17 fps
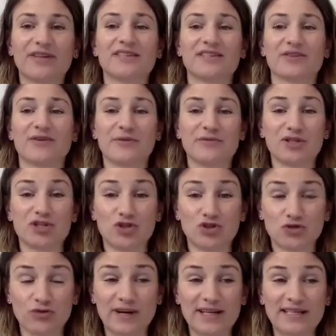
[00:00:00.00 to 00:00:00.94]
So I was
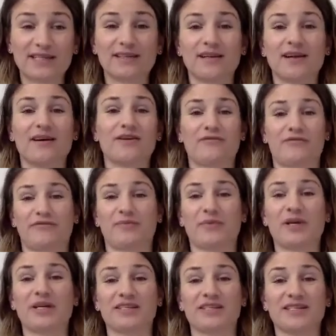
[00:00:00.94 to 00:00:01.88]
dreading life
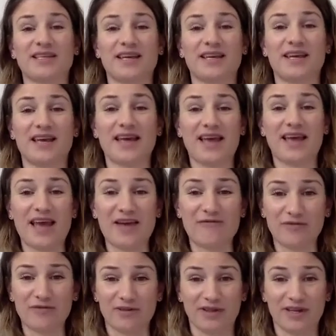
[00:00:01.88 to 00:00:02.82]
because
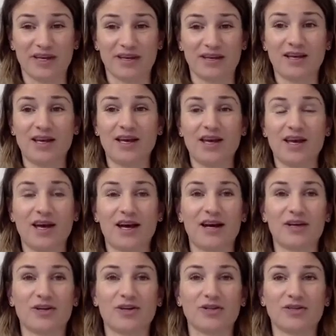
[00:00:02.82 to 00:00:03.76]
everything
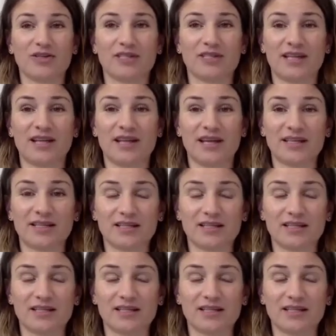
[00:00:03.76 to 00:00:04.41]
I could connect